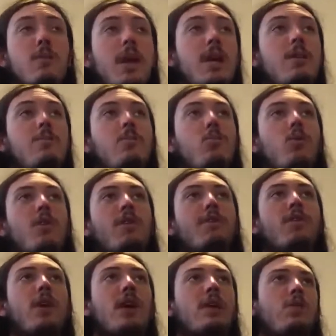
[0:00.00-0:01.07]
made it more
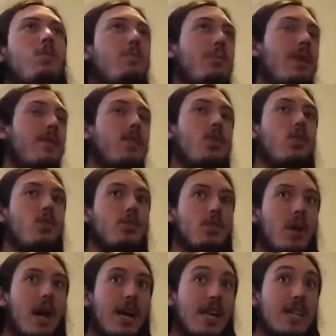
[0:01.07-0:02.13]
for a bit of an
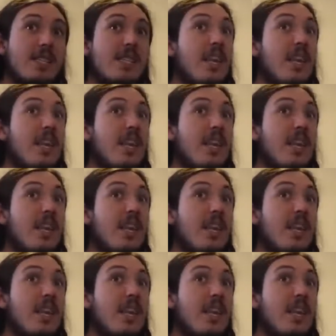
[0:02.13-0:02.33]
older audience.